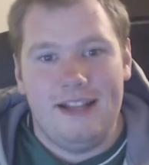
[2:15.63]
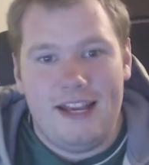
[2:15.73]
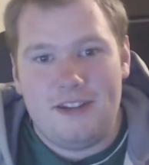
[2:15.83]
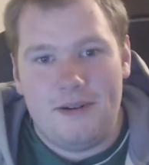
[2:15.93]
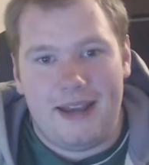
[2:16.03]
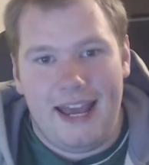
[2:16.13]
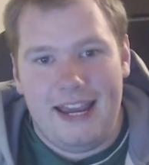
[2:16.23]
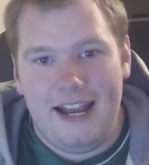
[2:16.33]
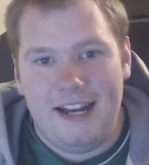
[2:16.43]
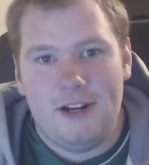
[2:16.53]
It's
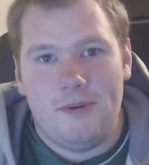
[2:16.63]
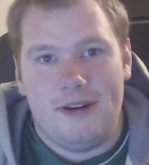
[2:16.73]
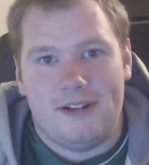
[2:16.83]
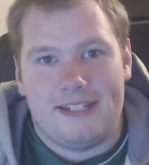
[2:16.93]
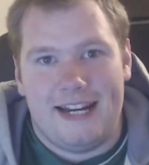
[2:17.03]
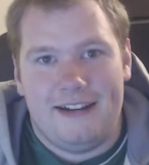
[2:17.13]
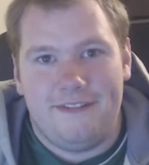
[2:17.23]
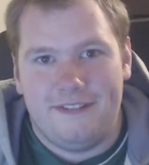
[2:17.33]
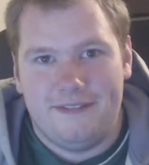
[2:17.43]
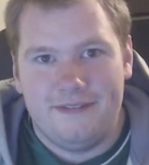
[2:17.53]
okay. I don't want your stuff.